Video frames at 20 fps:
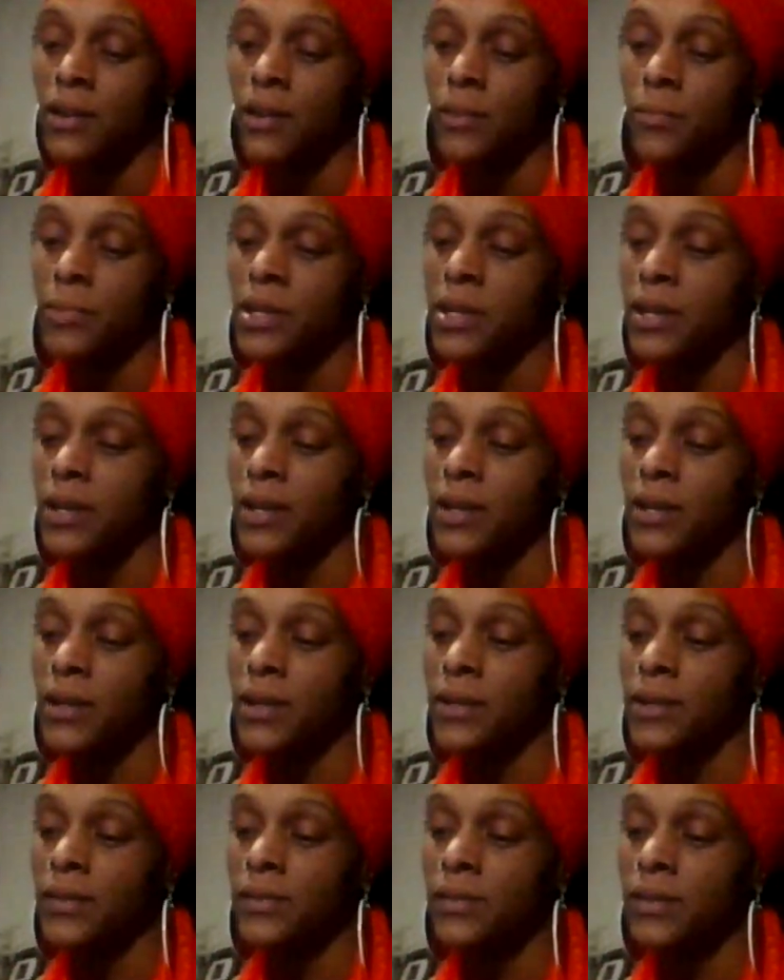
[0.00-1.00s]

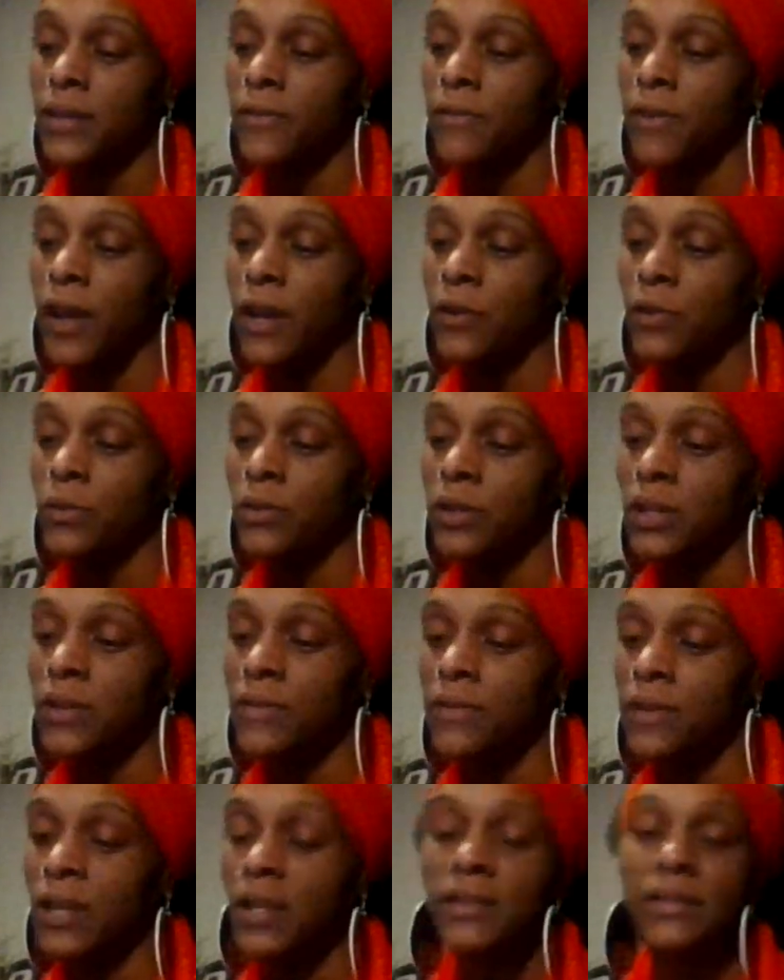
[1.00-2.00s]
Because if I don't
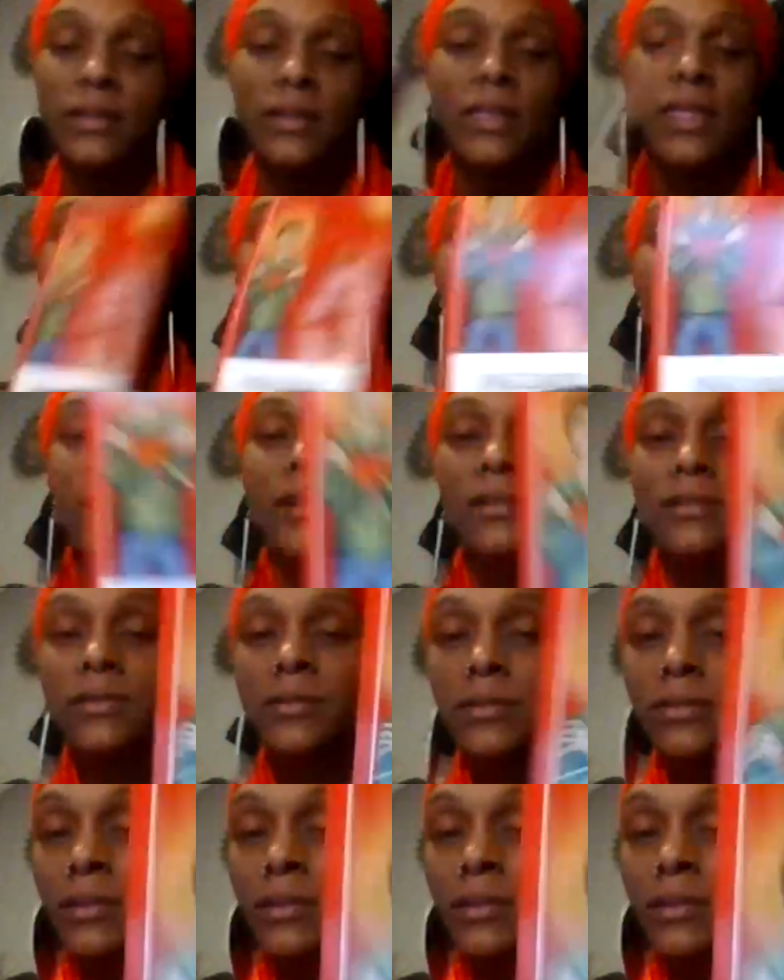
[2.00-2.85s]
give into that,